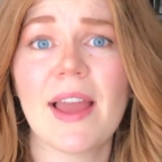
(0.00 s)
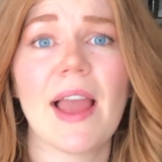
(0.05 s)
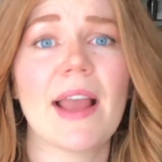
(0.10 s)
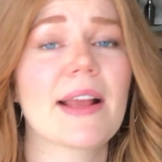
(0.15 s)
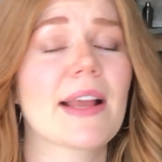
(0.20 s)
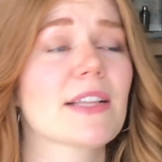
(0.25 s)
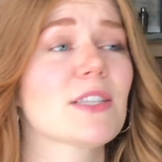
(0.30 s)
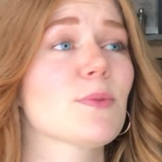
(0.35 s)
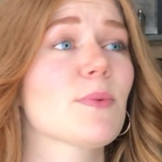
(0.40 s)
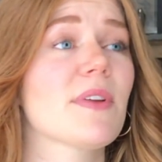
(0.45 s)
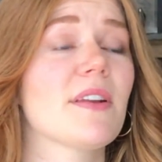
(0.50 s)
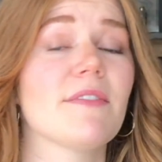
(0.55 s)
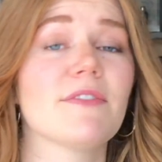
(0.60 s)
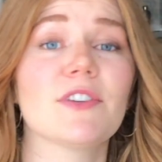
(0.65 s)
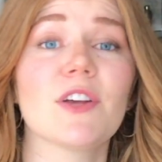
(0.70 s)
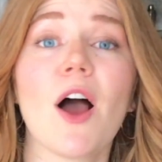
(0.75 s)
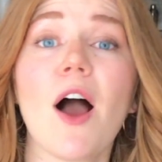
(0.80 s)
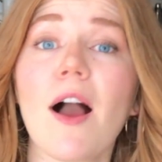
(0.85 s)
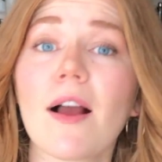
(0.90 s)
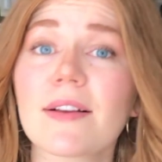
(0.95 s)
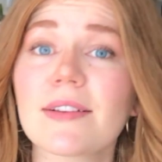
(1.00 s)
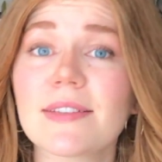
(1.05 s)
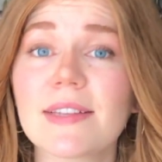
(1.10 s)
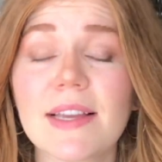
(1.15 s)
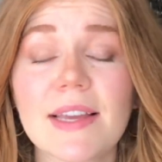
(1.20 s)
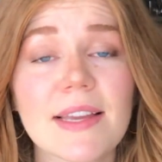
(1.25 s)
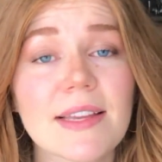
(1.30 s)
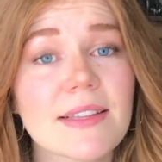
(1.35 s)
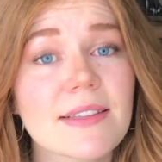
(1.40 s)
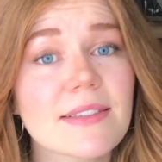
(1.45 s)
It gets rid of
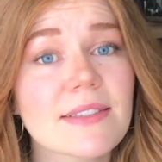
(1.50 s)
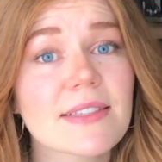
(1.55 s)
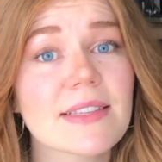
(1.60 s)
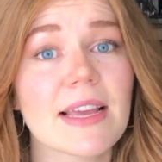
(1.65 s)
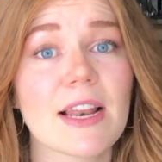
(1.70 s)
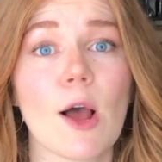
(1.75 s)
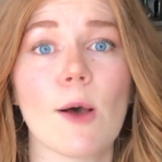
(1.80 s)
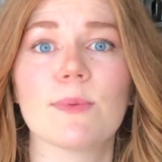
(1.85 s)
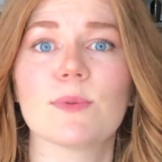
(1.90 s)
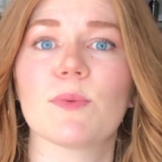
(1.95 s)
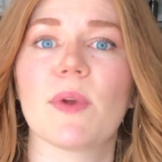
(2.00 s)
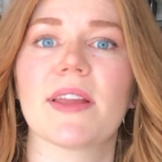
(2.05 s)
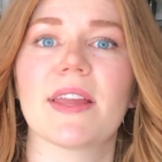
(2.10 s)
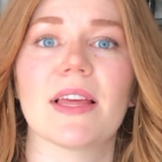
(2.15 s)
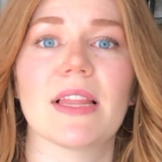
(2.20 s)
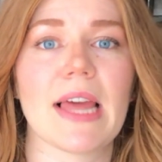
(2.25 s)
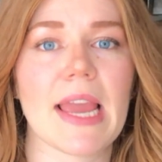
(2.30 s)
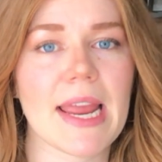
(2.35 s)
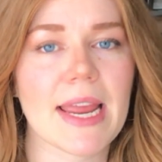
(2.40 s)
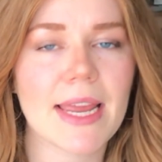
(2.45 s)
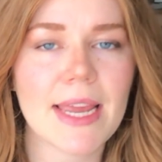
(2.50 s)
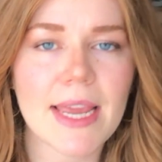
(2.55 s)
toxins. It helps regulate